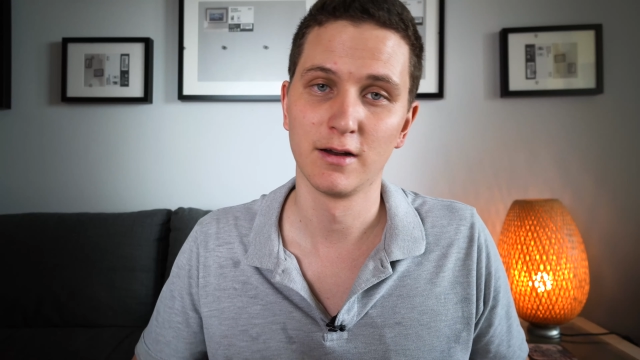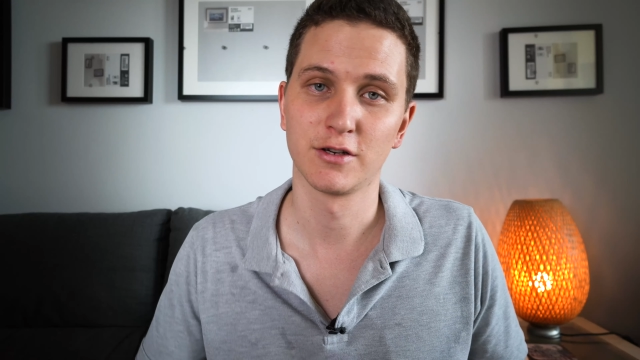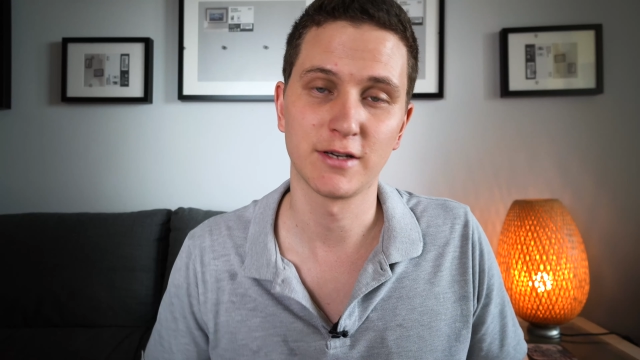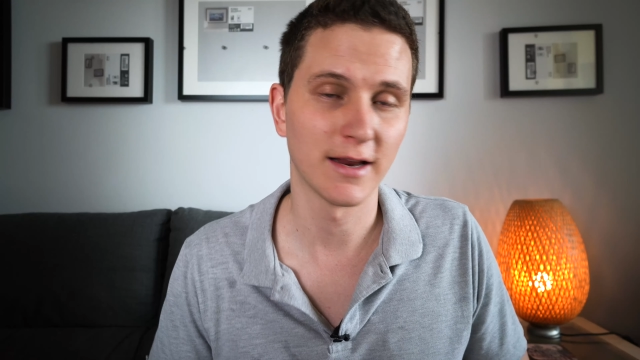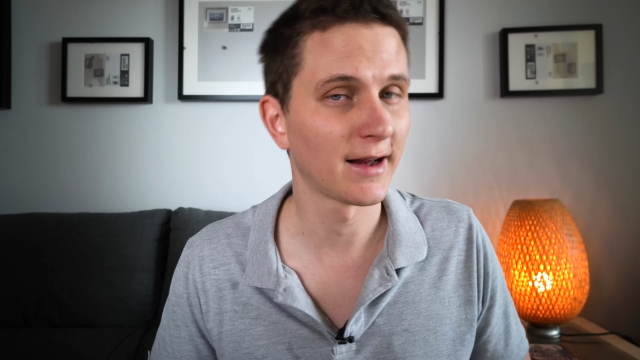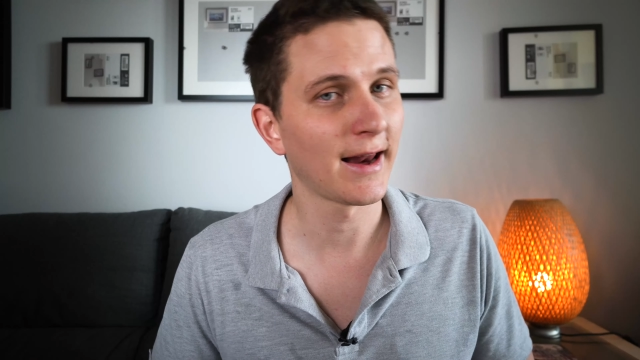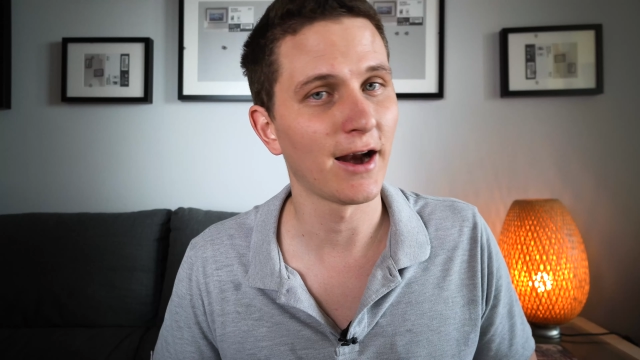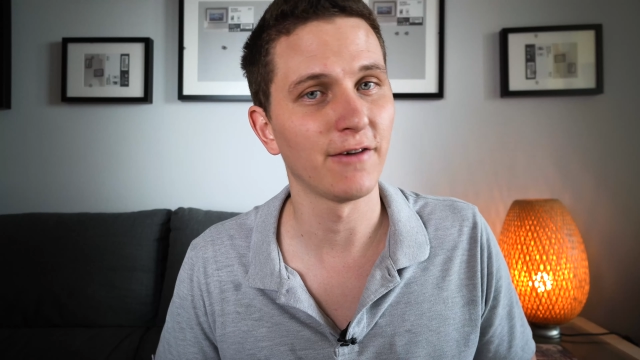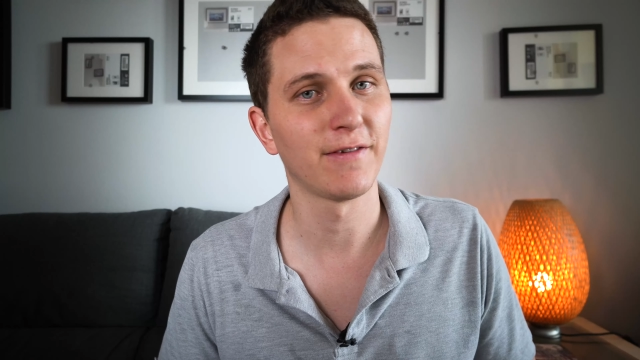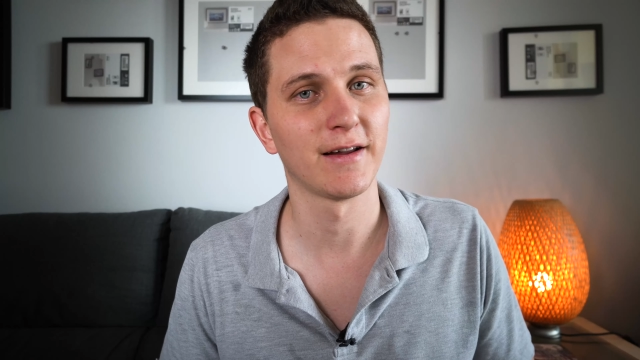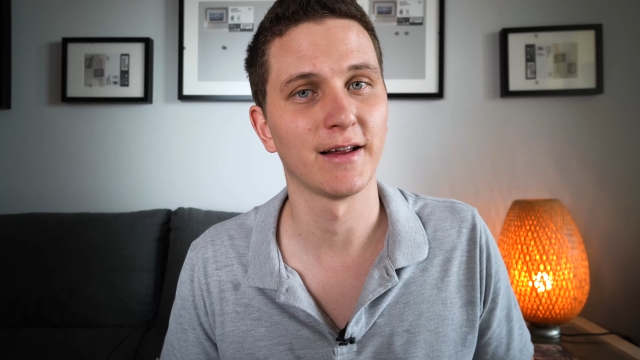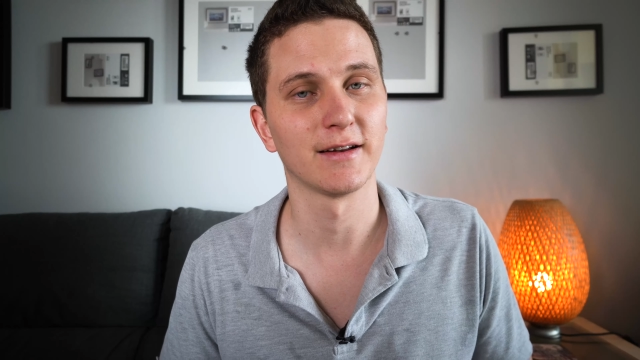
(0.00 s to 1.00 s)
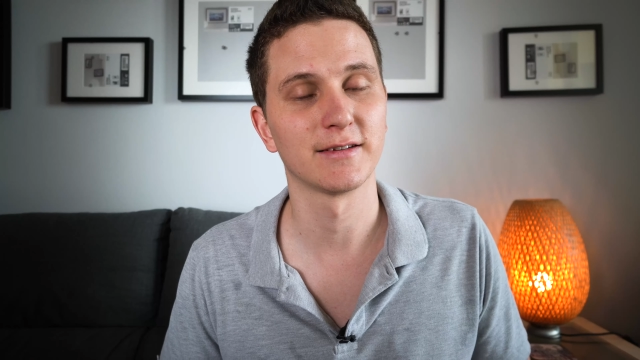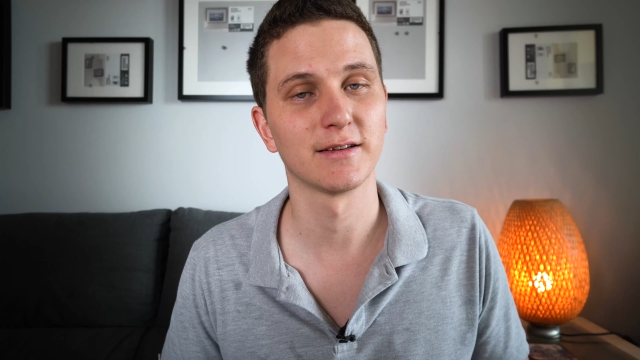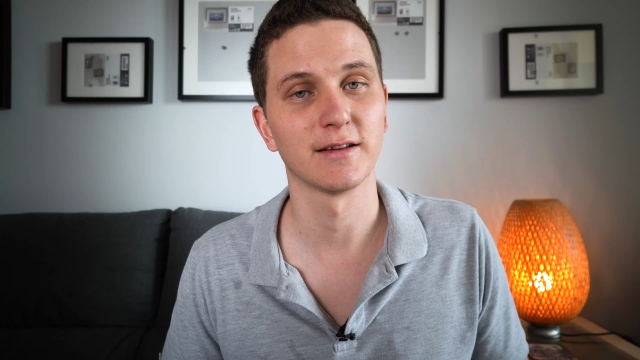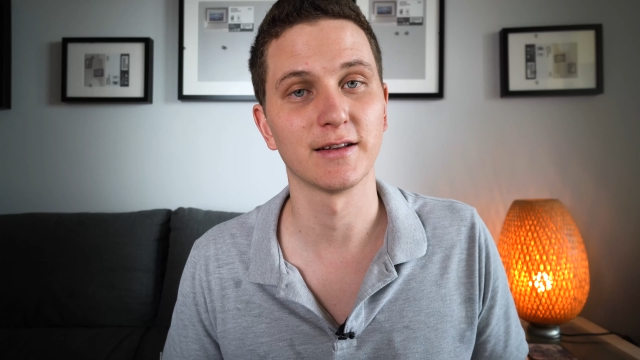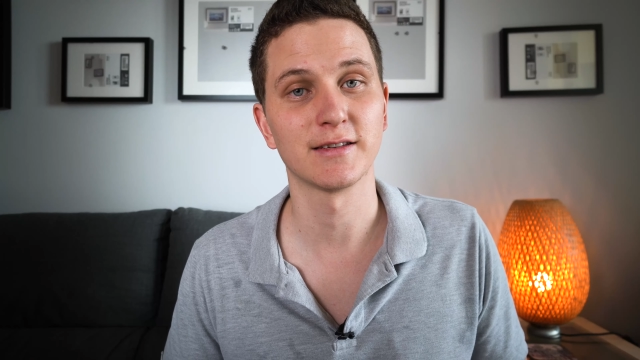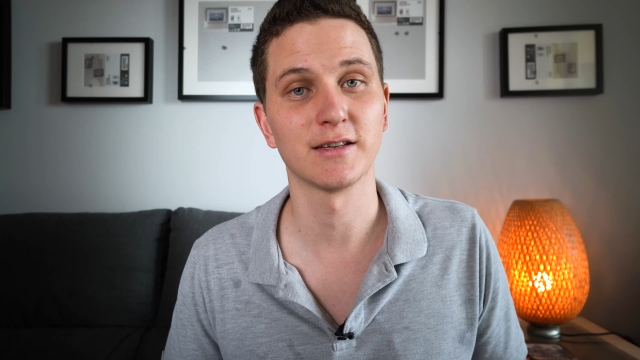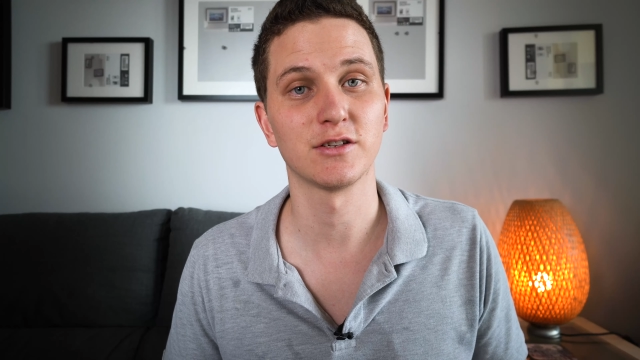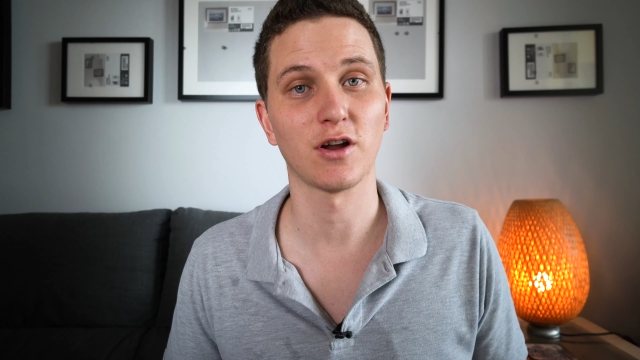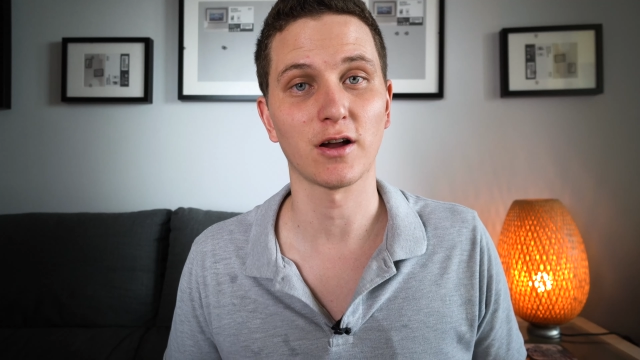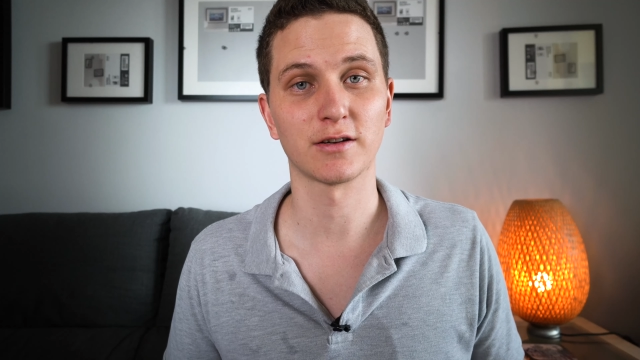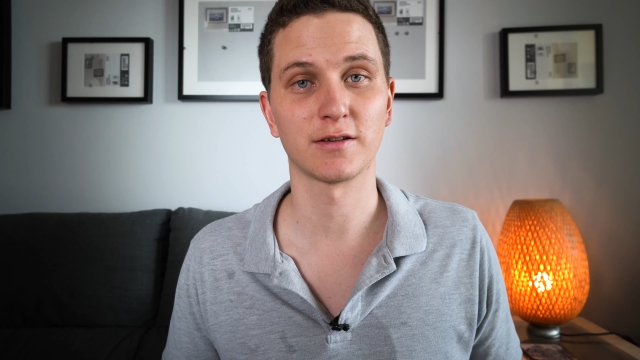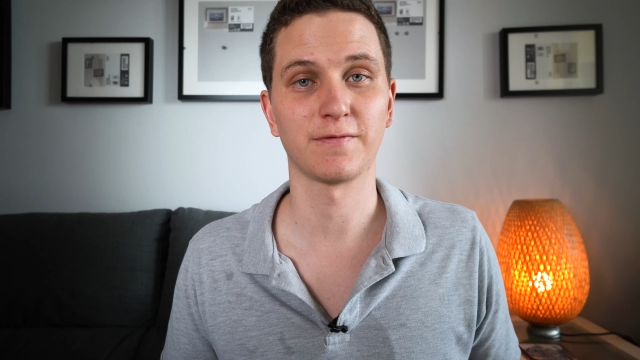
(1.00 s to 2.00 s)
Just need to clarify that this is
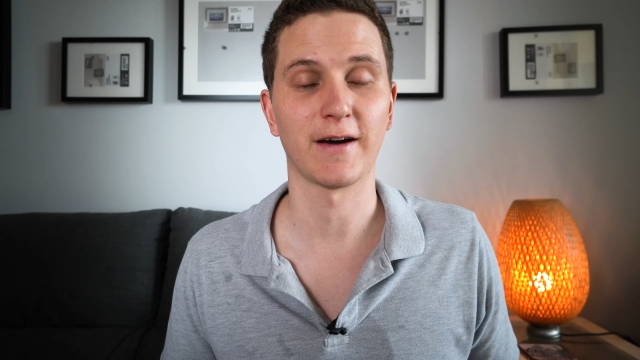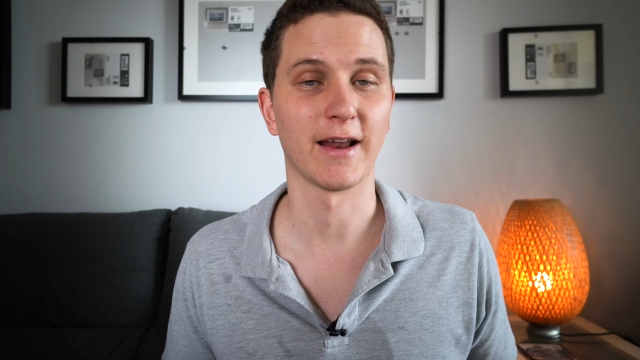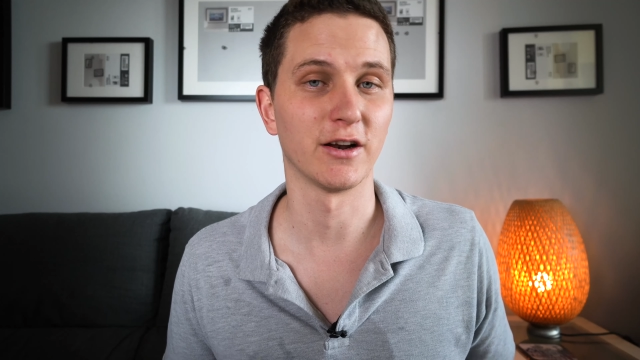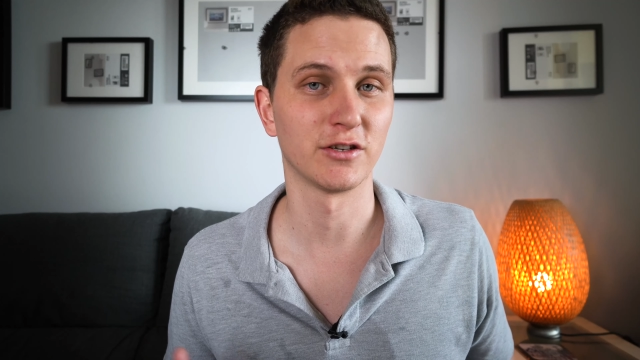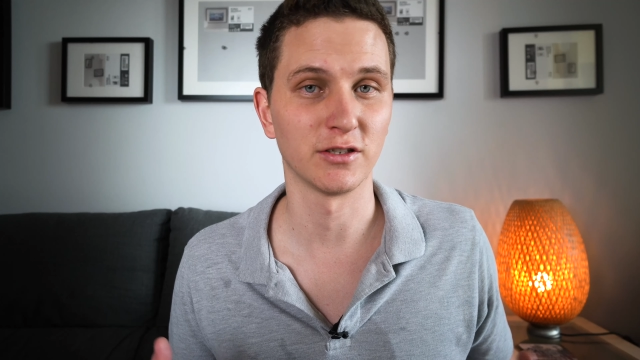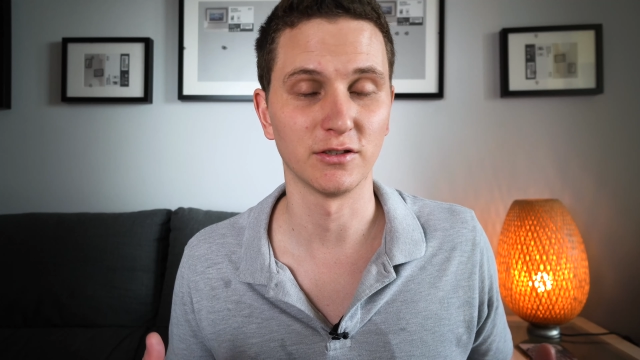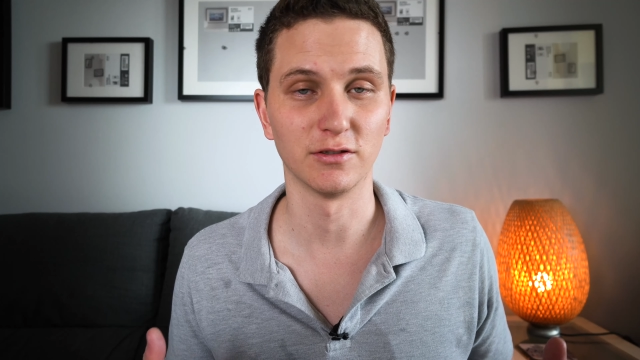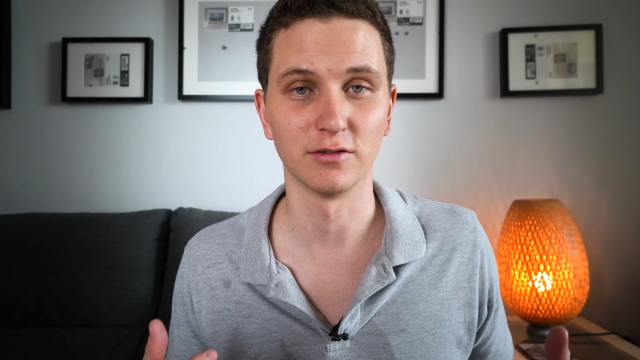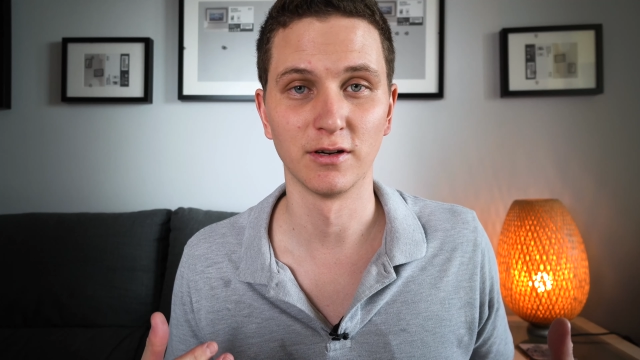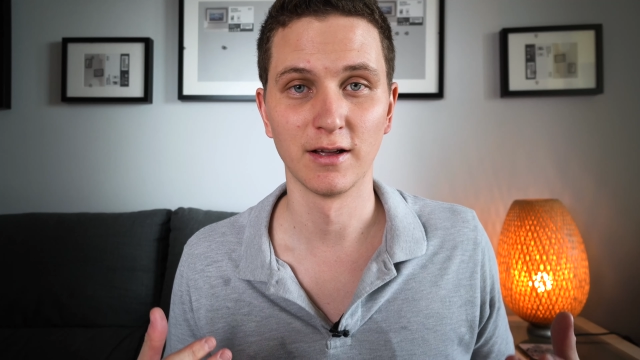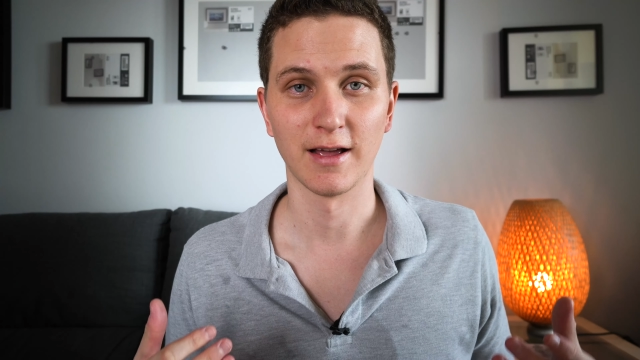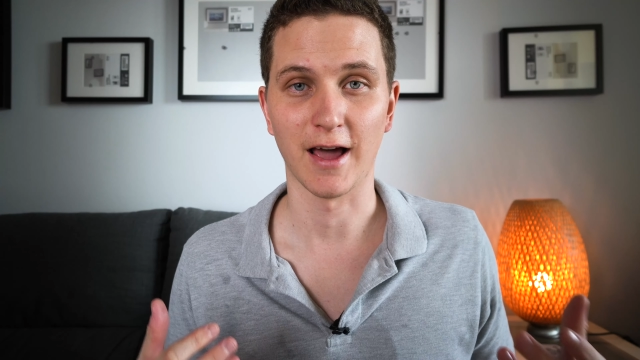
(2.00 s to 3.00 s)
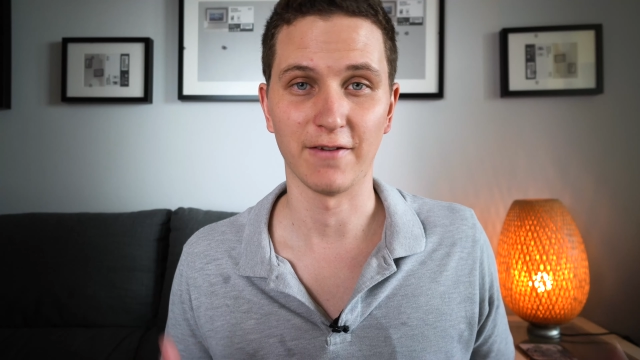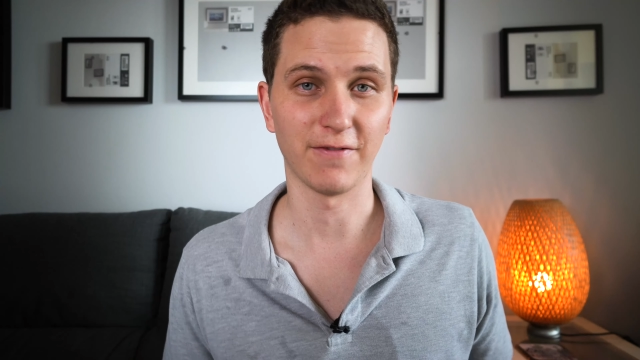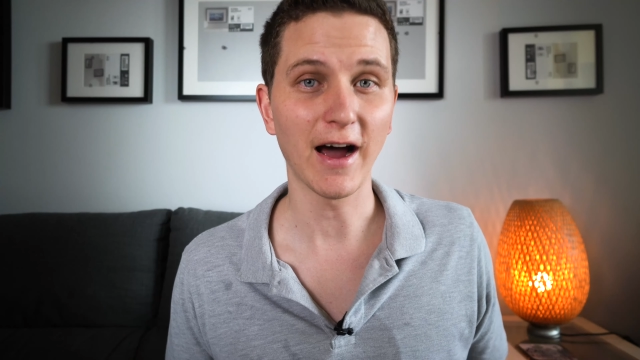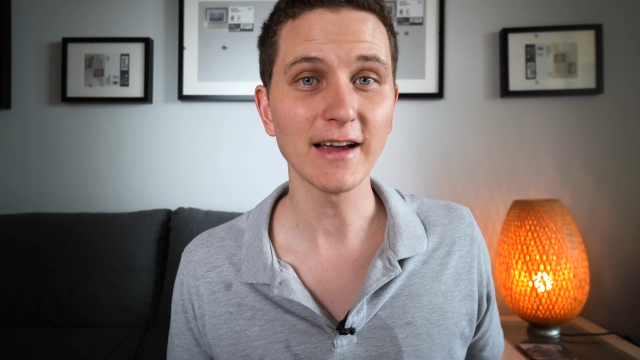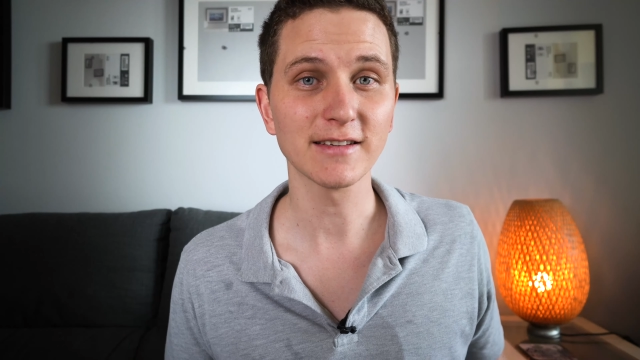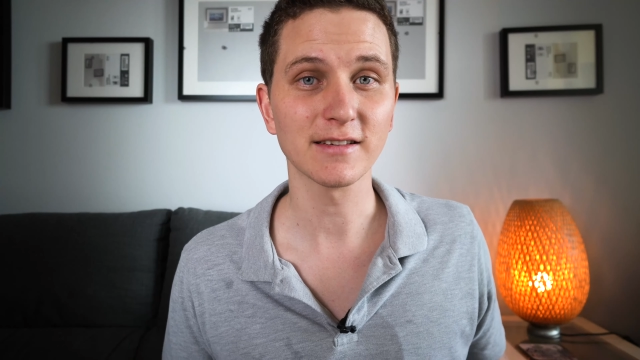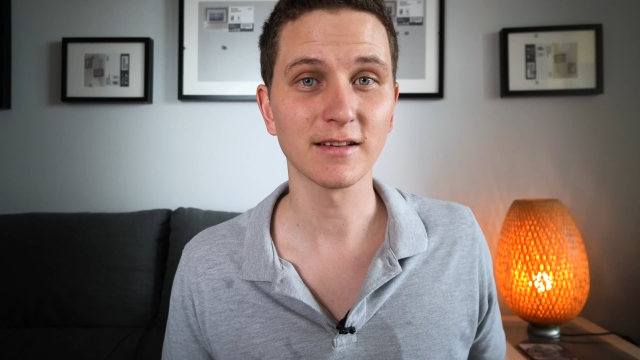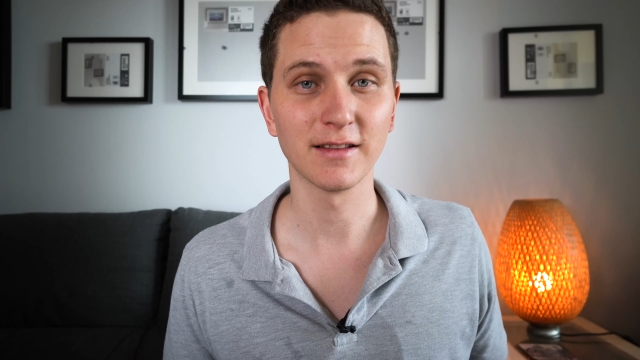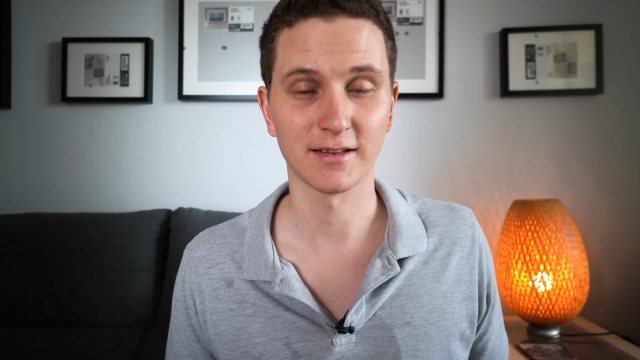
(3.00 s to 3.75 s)
not financial advice.